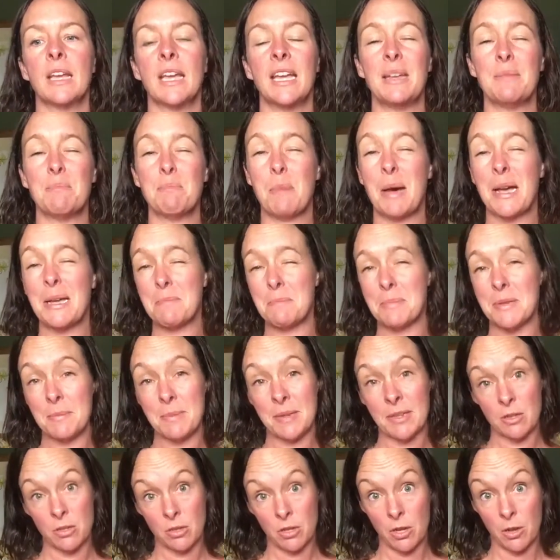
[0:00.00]
It might be a
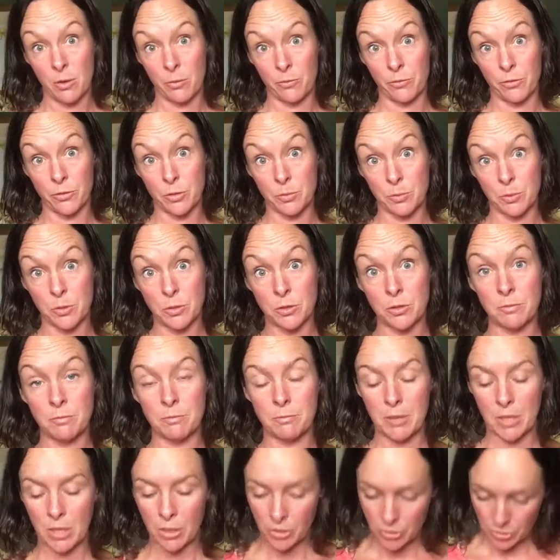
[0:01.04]
bit uncomfortable
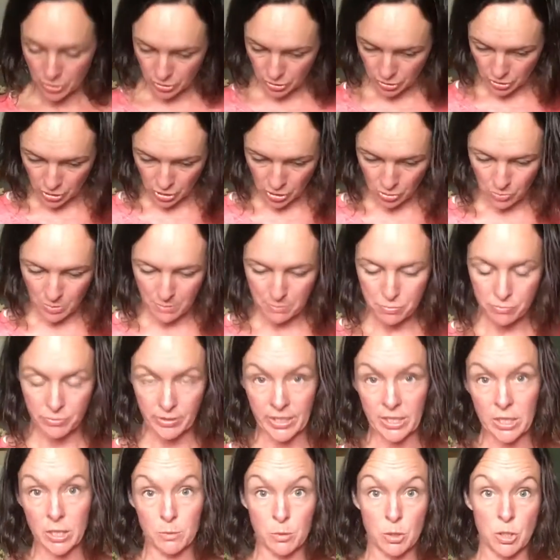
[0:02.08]
because, you know, we're
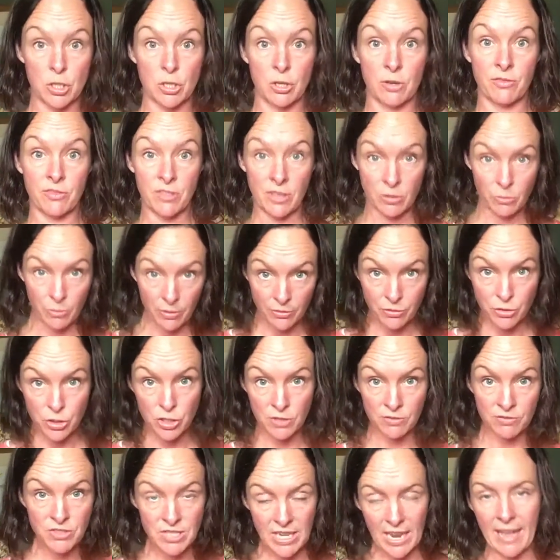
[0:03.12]
bringing up stuff that we've
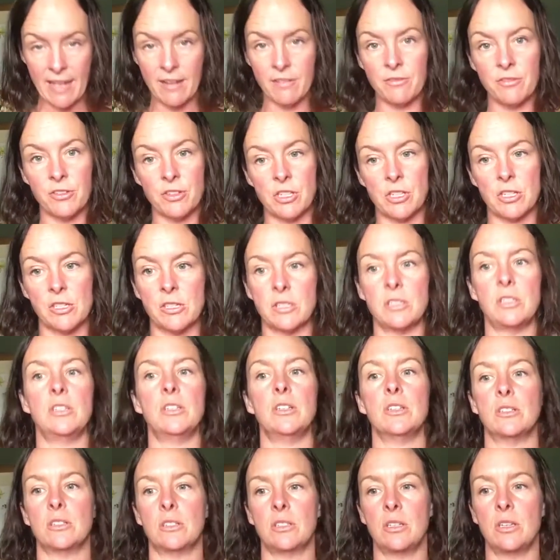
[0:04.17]
shoved down for years and
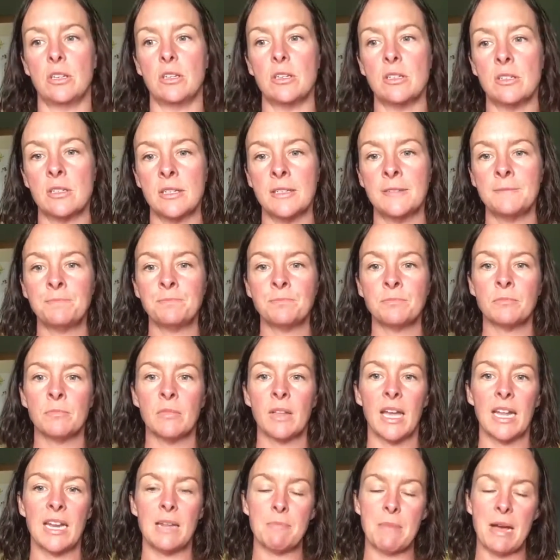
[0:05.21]
years and years.
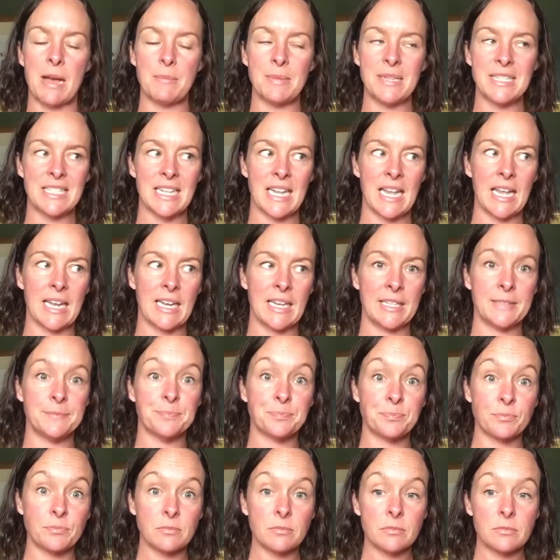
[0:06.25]
It might be slightly
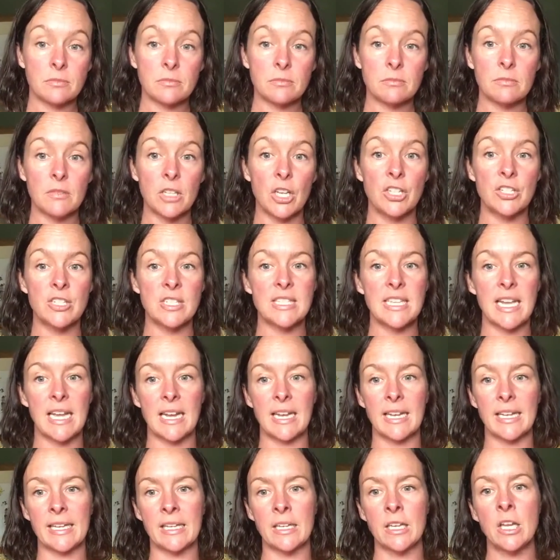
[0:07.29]

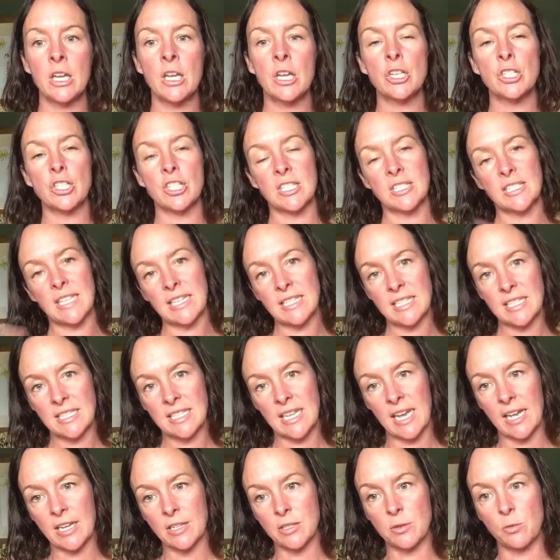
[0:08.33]
unsettling. So set
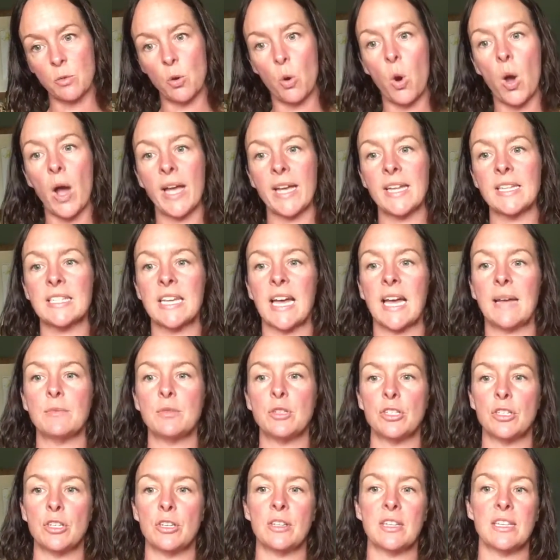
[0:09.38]
aside some quiet time
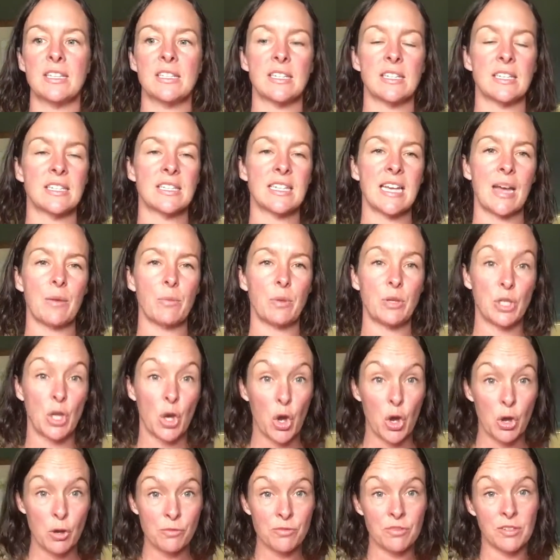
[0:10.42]
to do this at a time when you
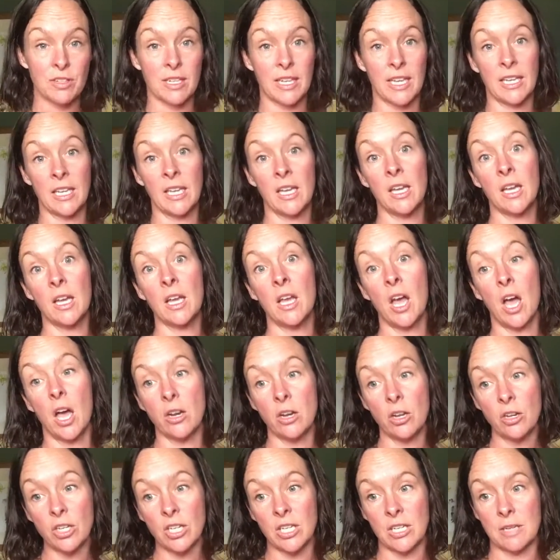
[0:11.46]
hopefully are
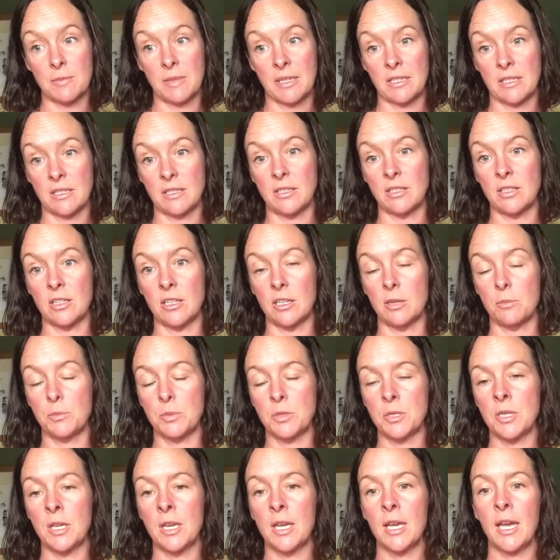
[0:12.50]
not going to be
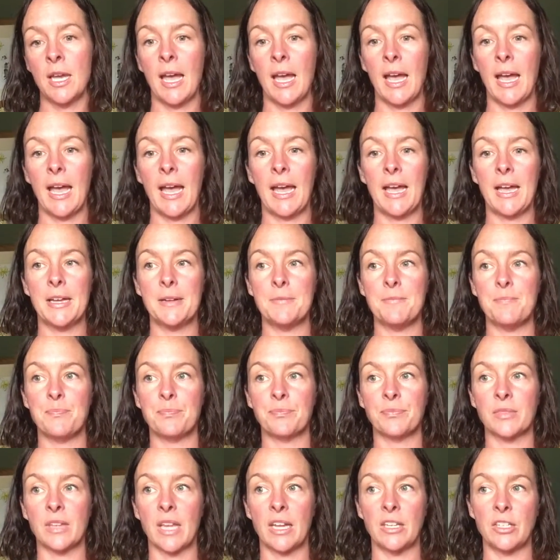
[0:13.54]
disturbed,
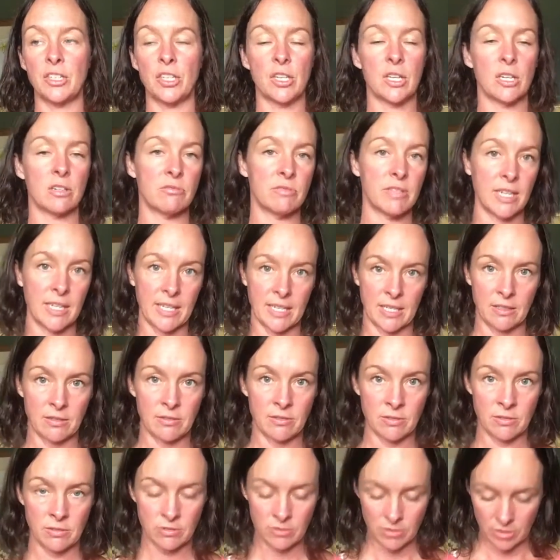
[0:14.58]
and you can really,
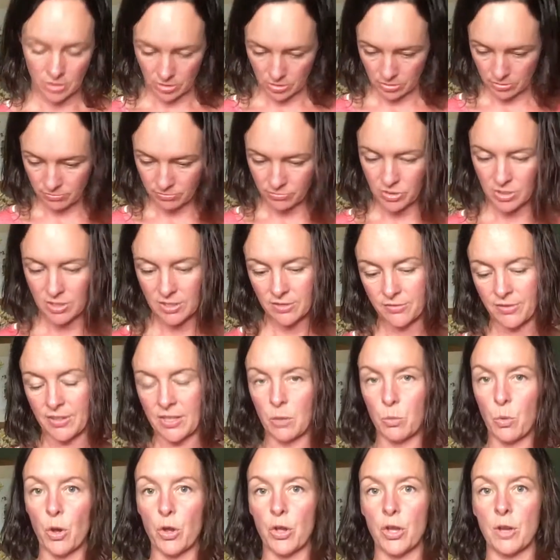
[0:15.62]
you know, just feel
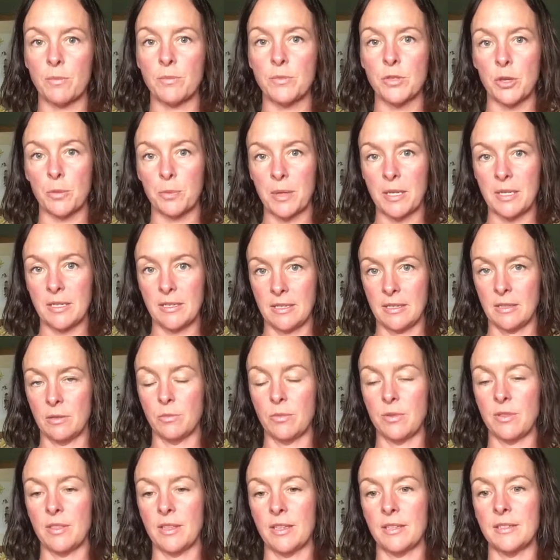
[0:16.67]
what comes up and deal
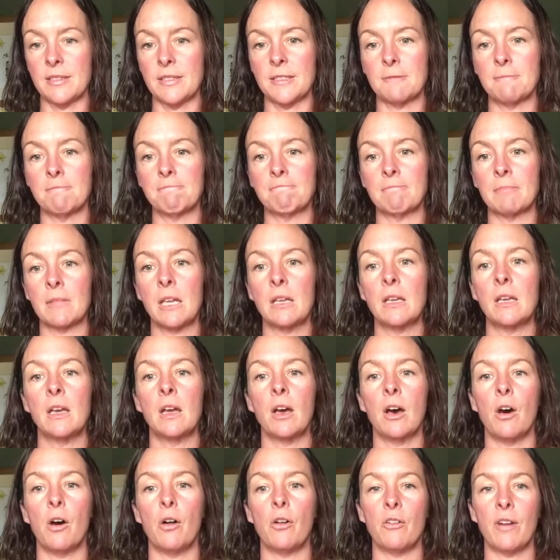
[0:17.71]
with this.
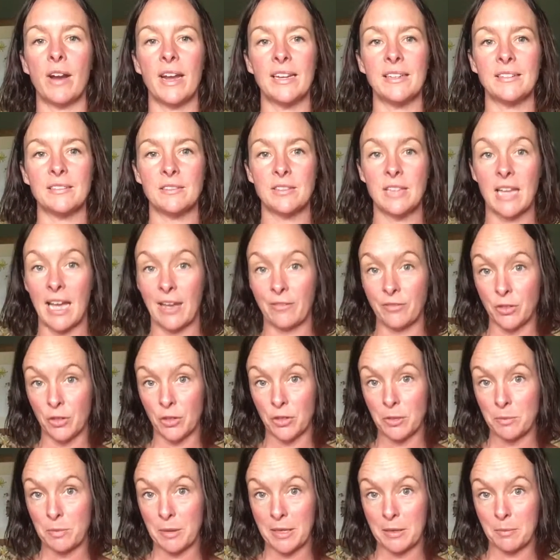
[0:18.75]
All right, have you
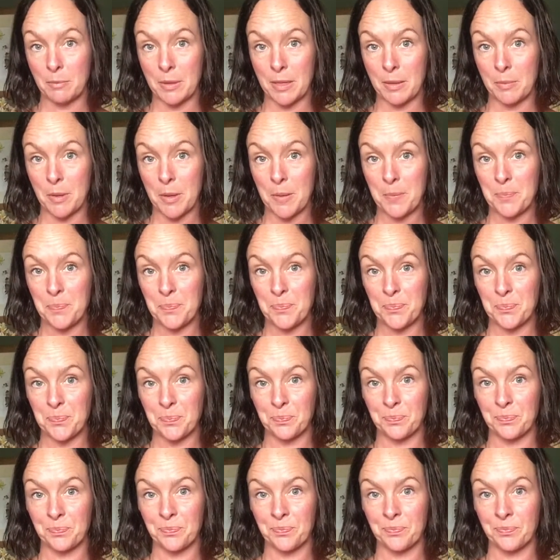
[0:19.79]
got your pen and paper?
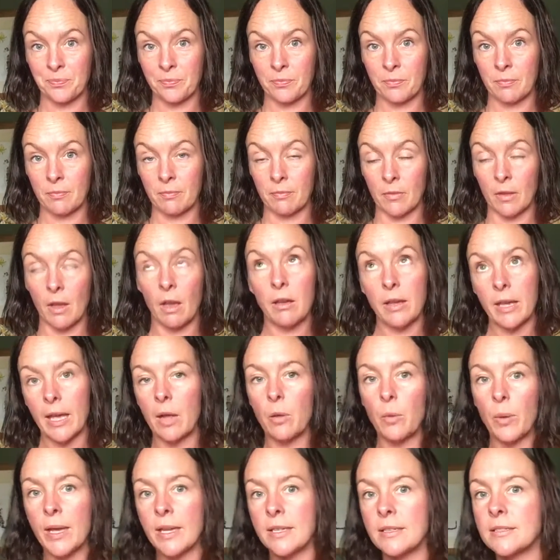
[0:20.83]
Okay,
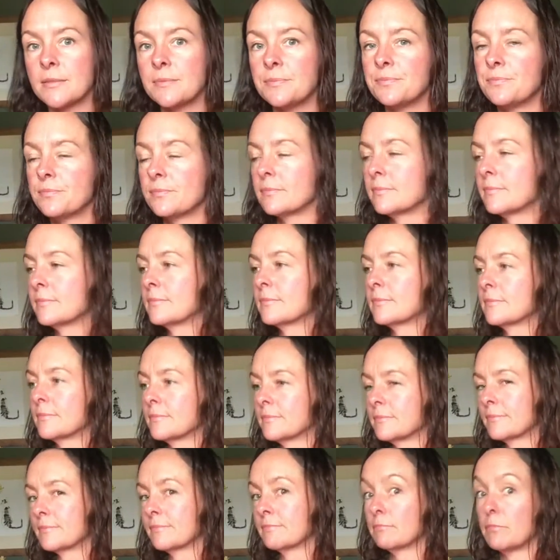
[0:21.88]
I'll wait.
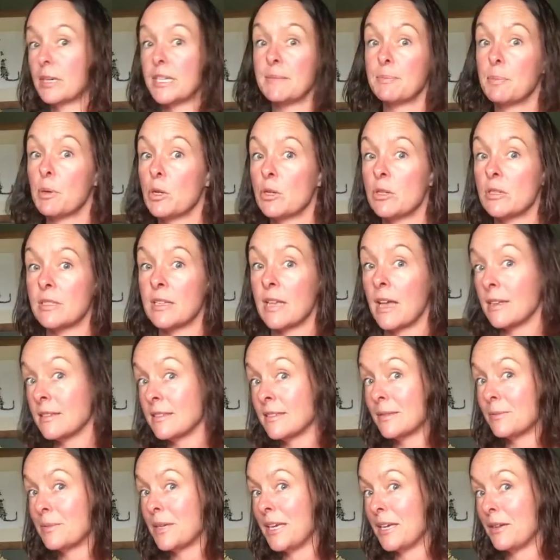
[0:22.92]
Press pause, I'll
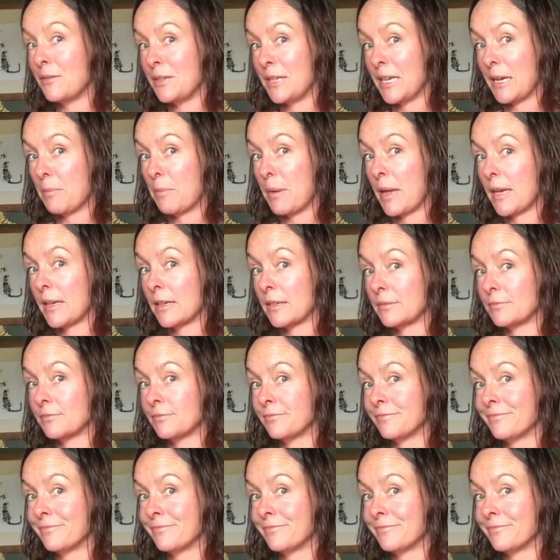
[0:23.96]
still be here when you get back.